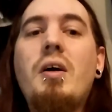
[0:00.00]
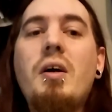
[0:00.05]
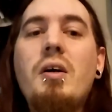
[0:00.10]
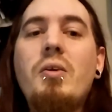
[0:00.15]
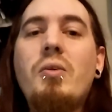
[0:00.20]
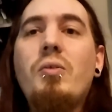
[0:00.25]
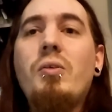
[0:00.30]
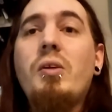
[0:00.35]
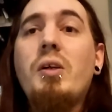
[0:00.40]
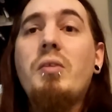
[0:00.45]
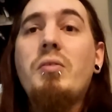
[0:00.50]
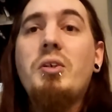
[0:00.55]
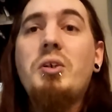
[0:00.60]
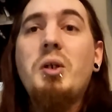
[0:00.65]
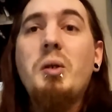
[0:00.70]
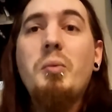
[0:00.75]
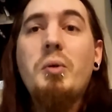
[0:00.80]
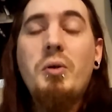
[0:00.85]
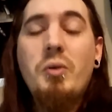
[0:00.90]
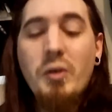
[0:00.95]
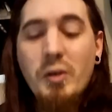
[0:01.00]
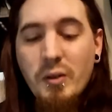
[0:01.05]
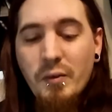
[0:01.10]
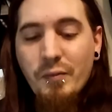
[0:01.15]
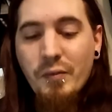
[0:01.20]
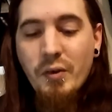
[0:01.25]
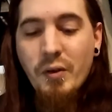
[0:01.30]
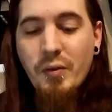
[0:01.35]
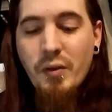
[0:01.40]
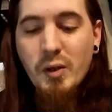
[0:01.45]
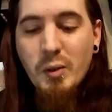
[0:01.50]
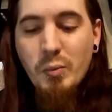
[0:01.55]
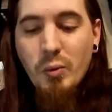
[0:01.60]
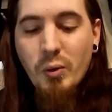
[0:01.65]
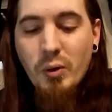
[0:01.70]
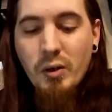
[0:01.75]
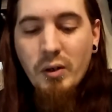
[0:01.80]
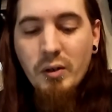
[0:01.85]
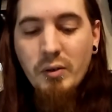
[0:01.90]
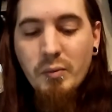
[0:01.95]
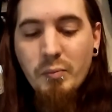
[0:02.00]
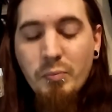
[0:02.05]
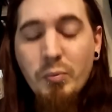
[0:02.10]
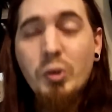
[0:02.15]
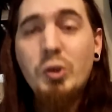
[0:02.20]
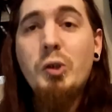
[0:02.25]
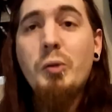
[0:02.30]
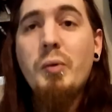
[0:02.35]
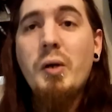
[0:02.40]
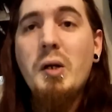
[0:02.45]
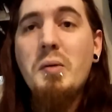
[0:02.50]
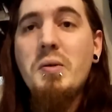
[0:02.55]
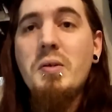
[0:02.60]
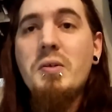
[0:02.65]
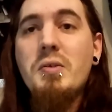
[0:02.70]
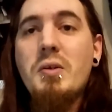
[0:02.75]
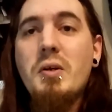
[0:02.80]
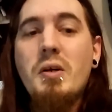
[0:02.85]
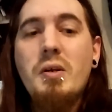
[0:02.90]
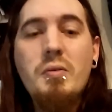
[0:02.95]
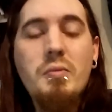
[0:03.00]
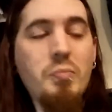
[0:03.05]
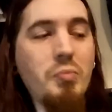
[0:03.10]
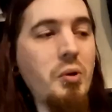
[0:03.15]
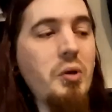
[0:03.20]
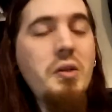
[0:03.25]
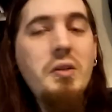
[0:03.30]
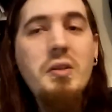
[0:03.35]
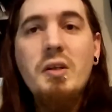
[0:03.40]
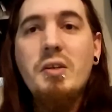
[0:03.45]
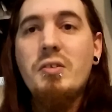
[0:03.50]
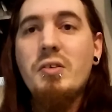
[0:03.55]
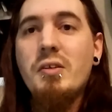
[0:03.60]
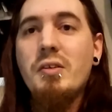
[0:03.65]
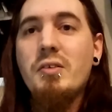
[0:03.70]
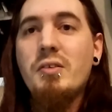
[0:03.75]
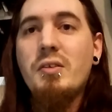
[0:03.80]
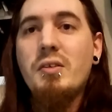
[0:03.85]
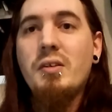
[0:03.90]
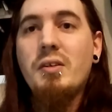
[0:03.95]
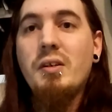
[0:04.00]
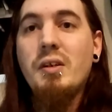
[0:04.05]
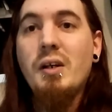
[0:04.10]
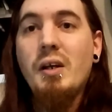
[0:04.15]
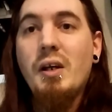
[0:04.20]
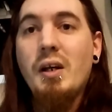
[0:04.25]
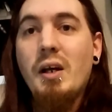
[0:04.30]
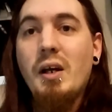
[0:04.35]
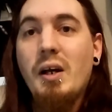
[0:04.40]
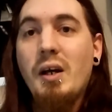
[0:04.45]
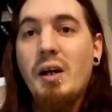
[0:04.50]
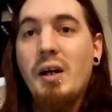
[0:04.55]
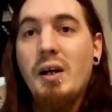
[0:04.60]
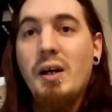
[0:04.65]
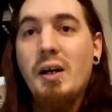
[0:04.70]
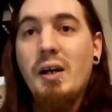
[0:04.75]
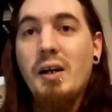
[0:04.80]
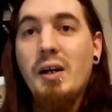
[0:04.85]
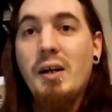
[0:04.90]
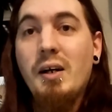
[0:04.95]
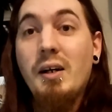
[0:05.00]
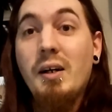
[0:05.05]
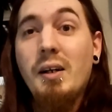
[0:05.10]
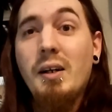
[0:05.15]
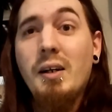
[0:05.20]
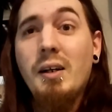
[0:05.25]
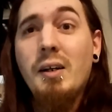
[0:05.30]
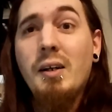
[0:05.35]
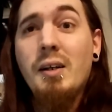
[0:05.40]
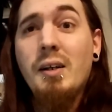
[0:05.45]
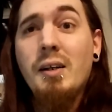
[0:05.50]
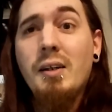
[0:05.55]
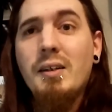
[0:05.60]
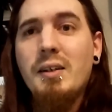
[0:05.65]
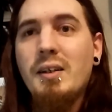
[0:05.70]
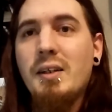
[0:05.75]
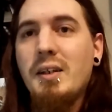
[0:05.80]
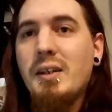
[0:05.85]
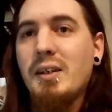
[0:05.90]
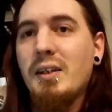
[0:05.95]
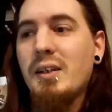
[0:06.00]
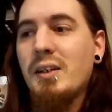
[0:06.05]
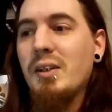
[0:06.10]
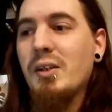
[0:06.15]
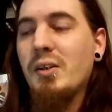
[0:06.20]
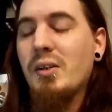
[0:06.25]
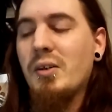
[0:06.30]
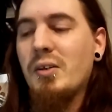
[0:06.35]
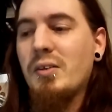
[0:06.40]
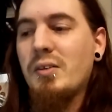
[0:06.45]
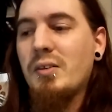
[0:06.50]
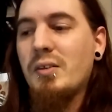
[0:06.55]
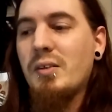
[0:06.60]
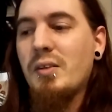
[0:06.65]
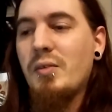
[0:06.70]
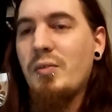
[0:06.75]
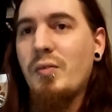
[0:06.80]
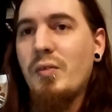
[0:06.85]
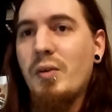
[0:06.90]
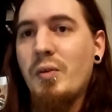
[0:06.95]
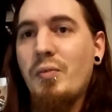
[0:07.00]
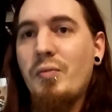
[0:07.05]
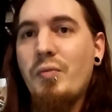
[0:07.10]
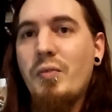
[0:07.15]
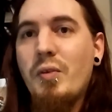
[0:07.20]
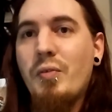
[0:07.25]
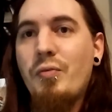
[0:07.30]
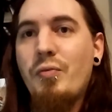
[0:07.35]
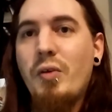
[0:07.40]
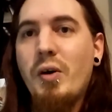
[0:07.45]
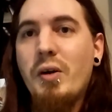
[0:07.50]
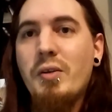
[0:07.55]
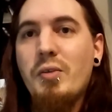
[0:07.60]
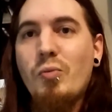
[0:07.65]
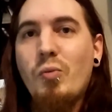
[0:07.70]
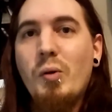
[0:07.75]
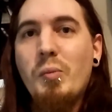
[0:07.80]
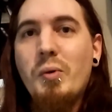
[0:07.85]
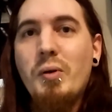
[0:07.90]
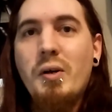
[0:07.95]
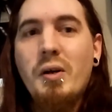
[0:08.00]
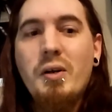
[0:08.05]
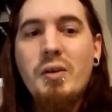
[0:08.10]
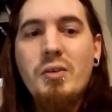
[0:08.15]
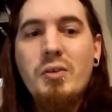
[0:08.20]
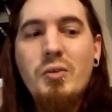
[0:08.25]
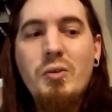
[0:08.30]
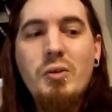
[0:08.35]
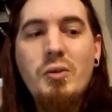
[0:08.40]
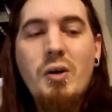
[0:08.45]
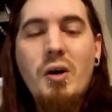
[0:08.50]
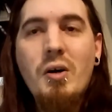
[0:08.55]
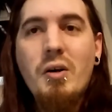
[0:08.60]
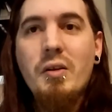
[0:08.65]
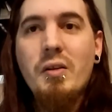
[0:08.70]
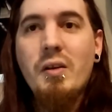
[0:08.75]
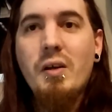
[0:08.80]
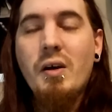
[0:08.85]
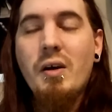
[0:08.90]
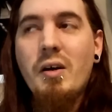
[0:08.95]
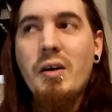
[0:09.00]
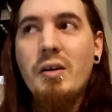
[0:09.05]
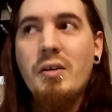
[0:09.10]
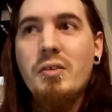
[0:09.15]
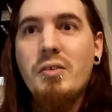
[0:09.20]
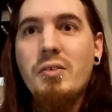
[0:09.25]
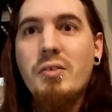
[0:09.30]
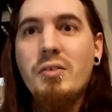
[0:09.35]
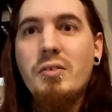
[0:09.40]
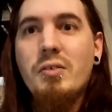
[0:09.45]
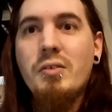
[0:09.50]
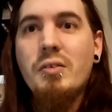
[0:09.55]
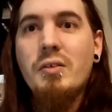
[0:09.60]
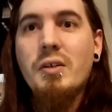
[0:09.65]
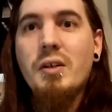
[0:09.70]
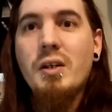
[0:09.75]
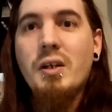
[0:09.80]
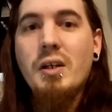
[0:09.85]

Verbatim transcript: I don't really give a shit about Cradle of Filth anymore. Butcher Babies are pretty decent. Uh, you know, the, the, the front women aren't too hard on the eyes.